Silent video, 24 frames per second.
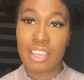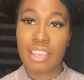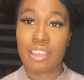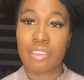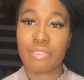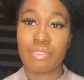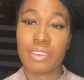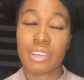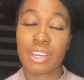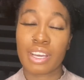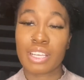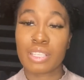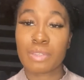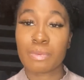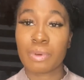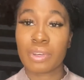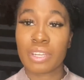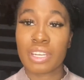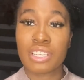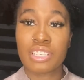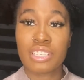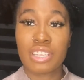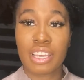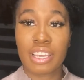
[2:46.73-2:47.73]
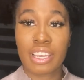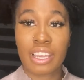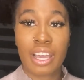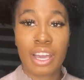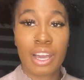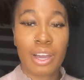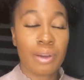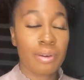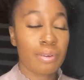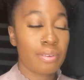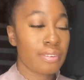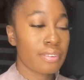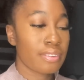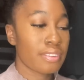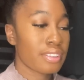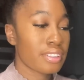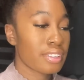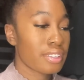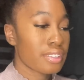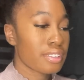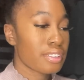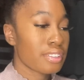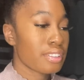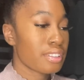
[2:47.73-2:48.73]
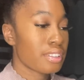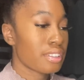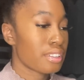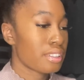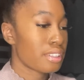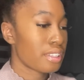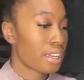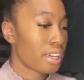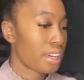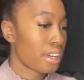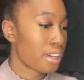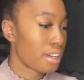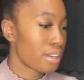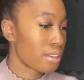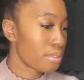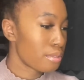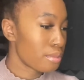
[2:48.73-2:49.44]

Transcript: If you guys want to check out, I